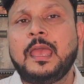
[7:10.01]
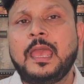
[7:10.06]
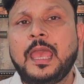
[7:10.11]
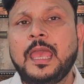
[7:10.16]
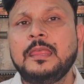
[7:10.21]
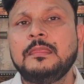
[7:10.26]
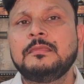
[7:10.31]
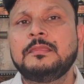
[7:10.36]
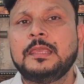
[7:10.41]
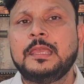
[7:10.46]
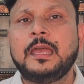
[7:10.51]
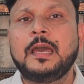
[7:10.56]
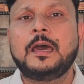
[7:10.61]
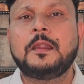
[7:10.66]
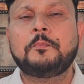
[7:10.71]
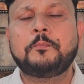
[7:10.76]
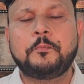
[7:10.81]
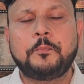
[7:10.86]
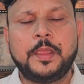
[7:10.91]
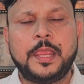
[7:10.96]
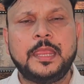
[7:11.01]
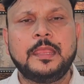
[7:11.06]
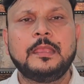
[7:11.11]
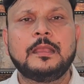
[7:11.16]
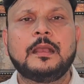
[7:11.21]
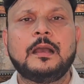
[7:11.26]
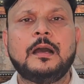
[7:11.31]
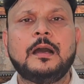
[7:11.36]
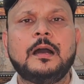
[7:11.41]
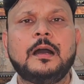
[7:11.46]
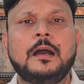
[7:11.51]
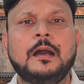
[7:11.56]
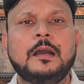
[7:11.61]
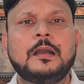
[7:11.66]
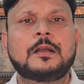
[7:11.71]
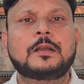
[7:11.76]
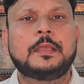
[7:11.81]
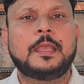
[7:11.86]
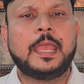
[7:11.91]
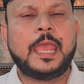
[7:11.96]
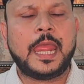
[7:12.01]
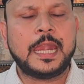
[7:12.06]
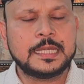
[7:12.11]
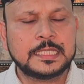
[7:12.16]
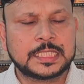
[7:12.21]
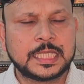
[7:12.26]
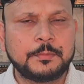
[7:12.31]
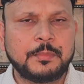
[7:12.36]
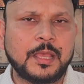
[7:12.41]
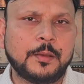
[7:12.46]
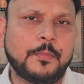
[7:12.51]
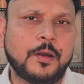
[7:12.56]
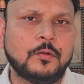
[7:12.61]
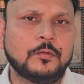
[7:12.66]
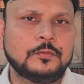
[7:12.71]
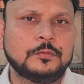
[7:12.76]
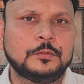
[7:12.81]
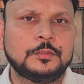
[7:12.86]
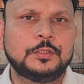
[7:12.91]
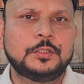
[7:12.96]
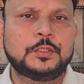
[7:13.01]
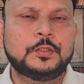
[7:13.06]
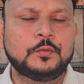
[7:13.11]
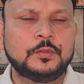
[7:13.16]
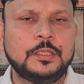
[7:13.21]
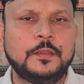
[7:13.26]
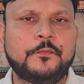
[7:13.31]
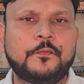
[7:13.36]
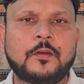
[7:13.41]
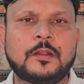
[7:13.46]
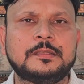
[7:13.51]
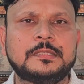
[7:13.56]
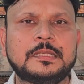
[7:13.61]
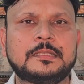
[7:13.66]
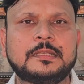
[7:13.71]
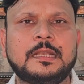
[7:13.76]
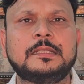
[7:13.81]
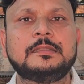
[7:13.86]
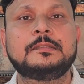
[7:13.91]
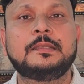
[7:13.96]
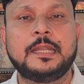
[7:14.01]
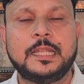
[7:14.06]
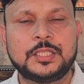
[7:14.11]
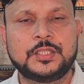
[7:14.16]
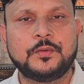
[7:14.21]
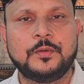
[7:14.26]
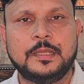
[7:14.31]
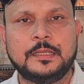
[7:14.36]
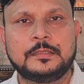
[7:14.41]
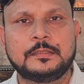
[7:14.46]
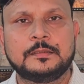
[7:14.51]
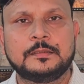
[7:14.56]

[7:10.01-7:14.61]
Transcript: and they are paying a handsome amount to the forensic science graduate.